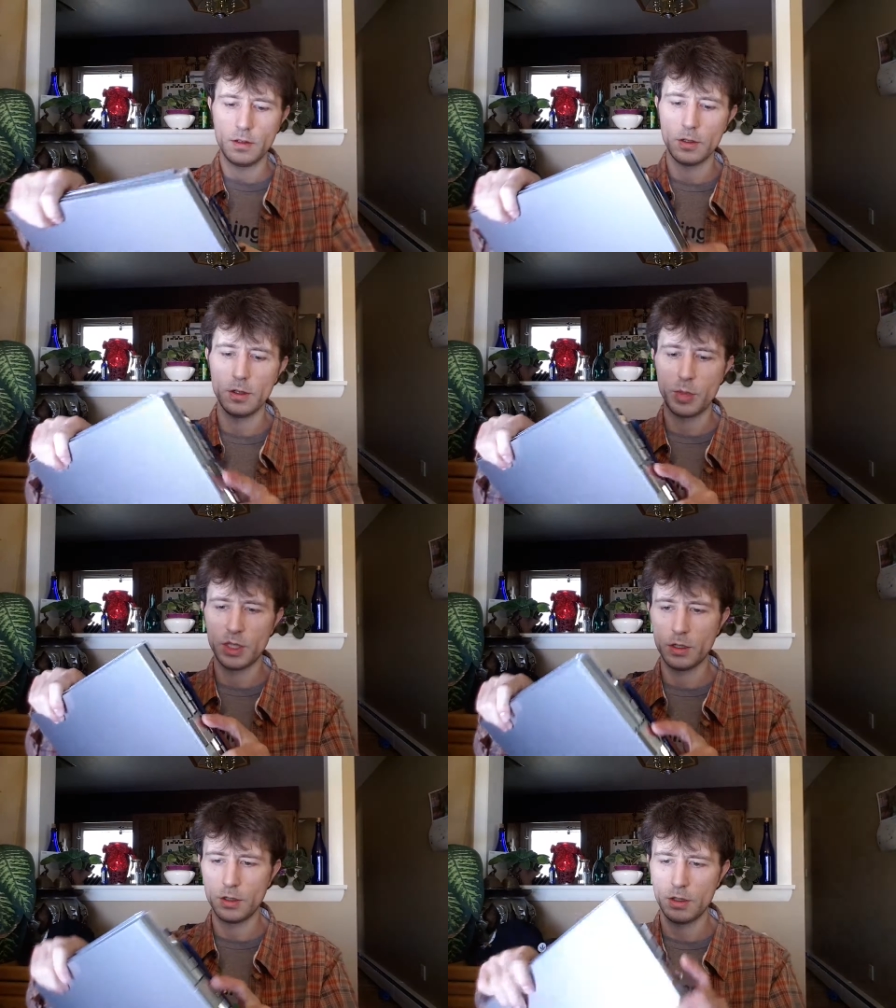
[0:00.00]
or the
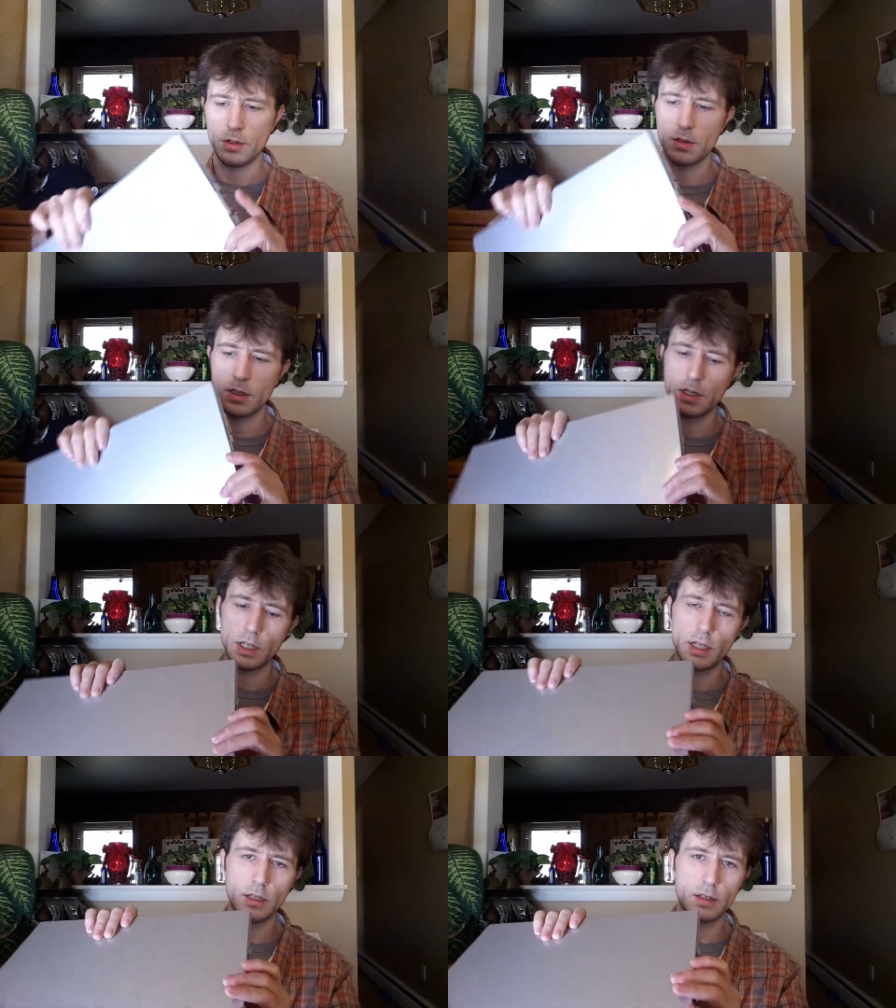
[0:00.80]
petition,
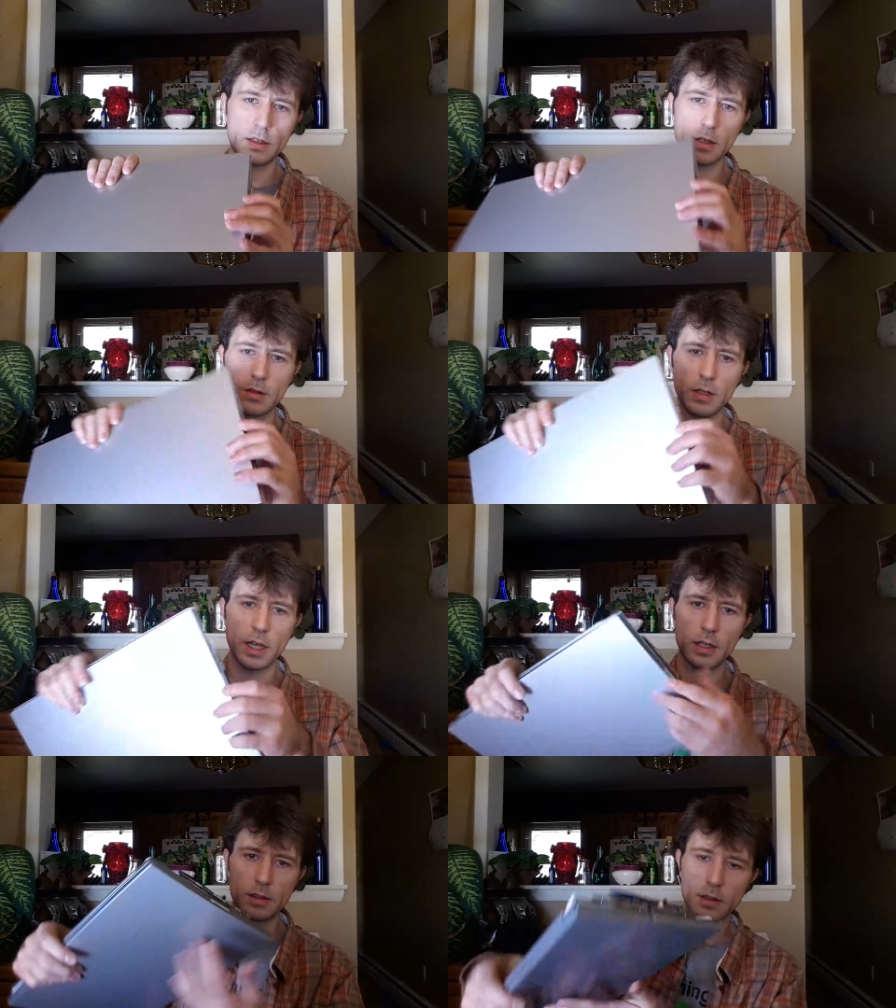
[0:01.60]
and it's also
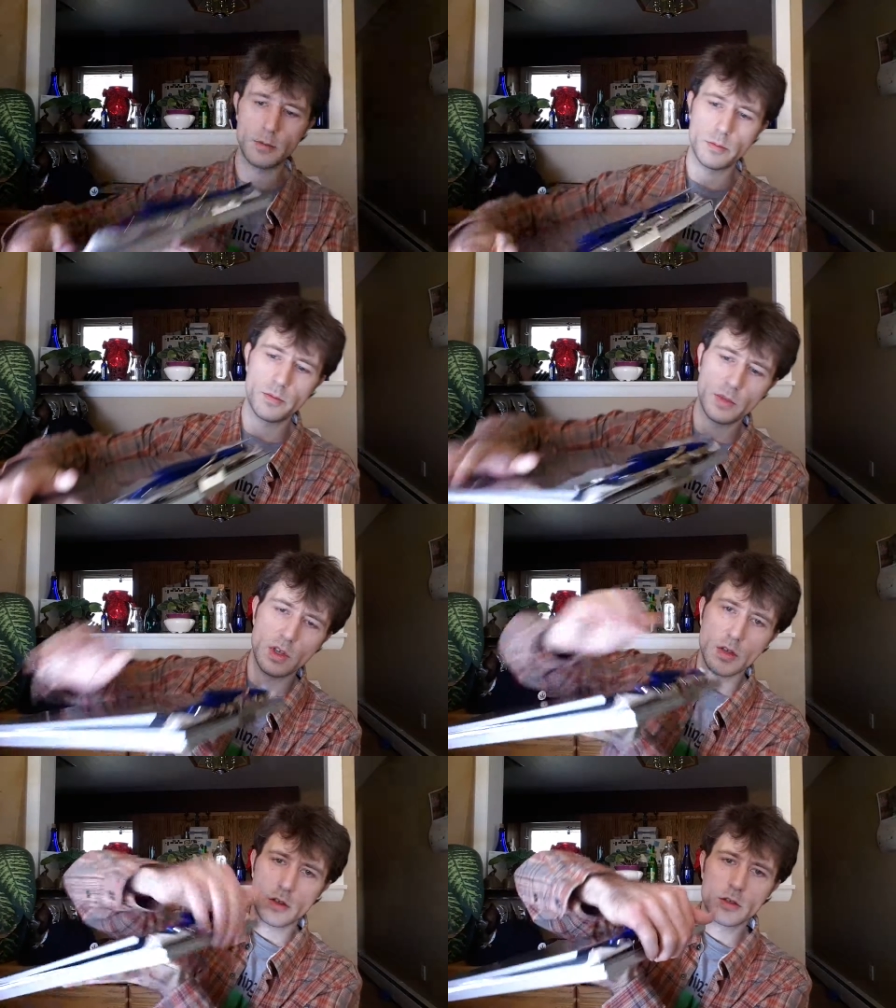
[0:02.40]
got some
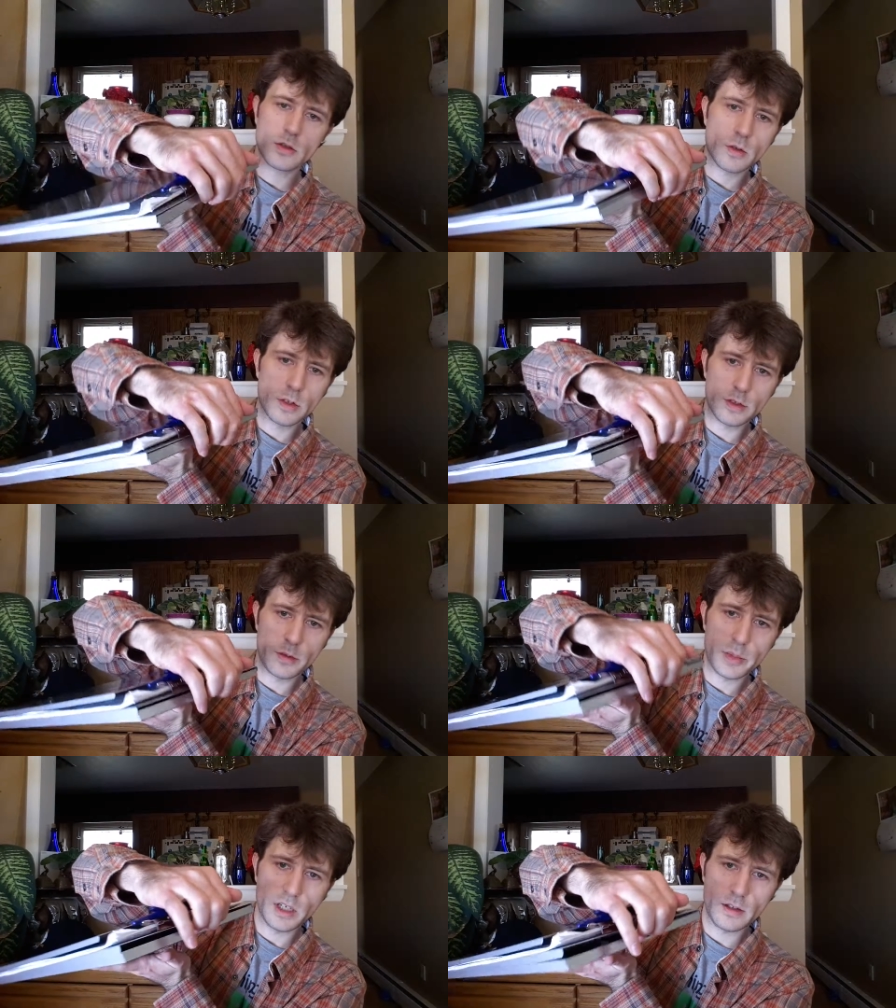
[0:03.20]
storage
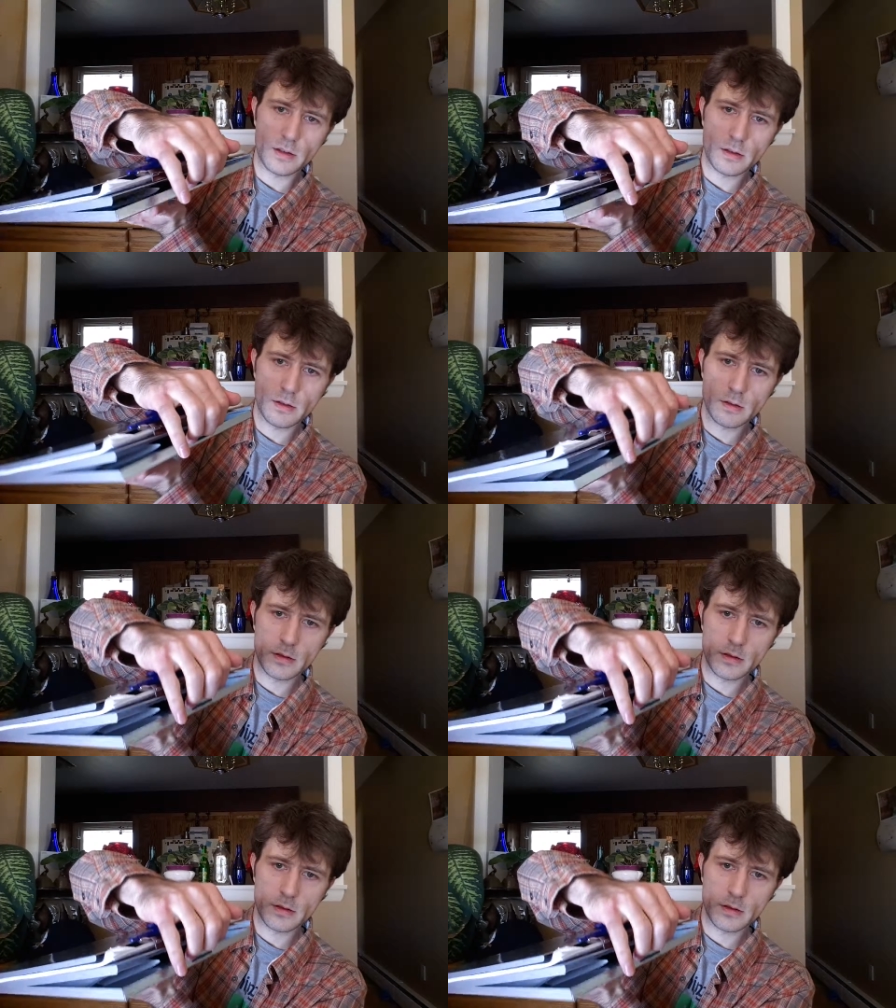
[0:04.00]
space